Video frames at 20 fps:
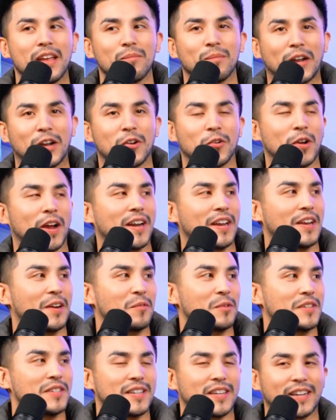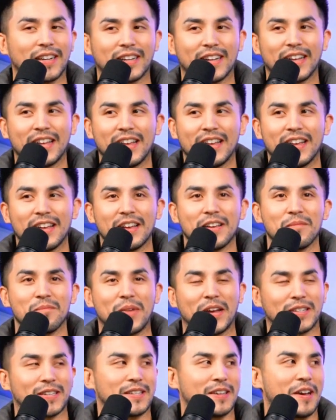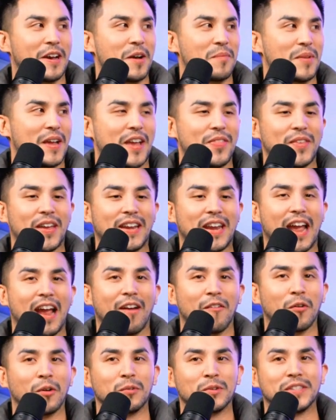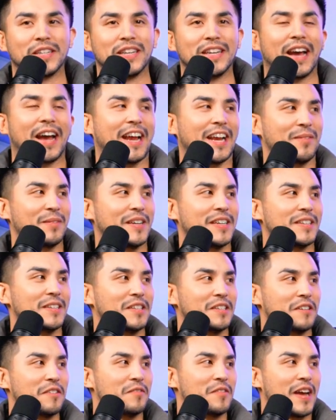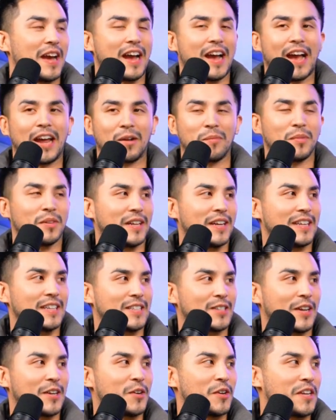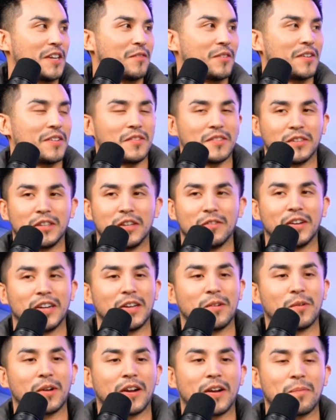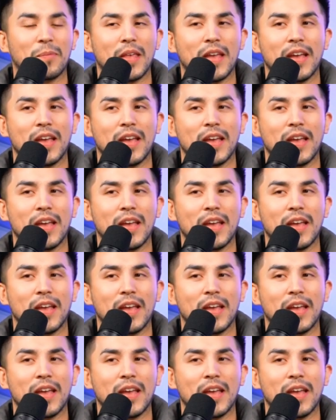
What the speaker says: my credit was like messed up. And then everyone was denying me to live at a place. I couldn't even live anywhere.